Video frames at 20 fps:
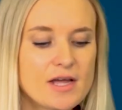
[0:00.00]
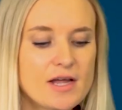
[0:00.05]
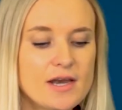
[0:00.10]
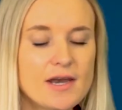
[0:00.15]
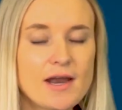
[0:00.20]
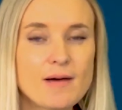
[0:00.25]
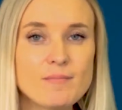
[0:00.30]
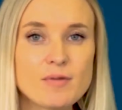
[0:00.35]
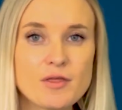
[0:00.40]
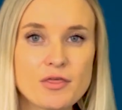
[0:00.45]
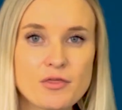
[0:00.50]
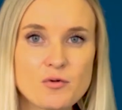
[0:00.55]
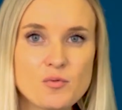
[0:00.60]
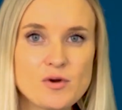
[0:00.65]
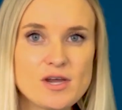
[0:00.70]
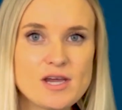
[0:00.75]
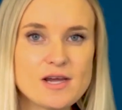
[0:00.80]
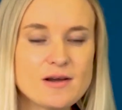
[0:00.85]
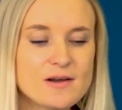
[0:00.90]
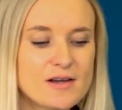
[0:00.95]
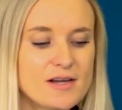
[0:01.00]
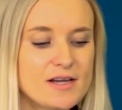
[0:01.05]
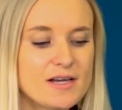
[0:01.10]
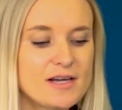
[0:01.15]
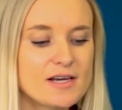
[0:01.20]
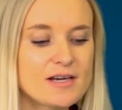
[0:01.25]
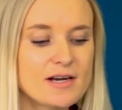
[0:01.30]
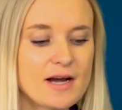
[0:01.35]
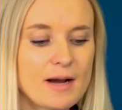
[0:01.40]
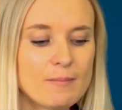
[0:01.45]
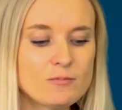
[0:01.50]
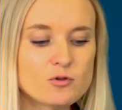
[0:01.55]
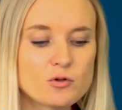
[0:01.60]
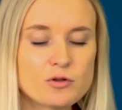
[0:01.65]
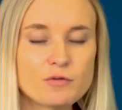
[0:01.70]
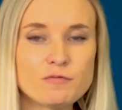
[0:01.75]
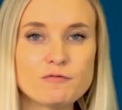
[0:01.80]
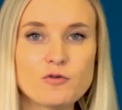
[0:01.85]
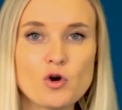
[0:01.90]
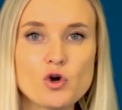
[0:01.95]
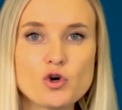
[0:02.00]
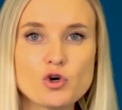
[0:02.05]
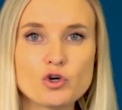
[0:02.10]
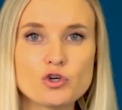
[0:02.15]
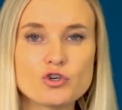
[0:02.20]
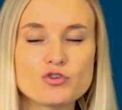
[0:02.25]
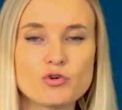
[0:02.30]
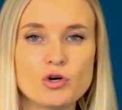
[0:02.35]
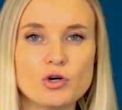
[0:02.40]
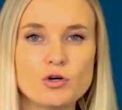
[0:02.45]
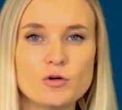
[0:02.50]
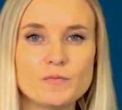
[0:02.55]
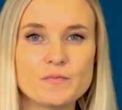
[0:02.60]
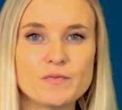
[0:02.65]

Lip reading: Number 3, it comes with a flow control.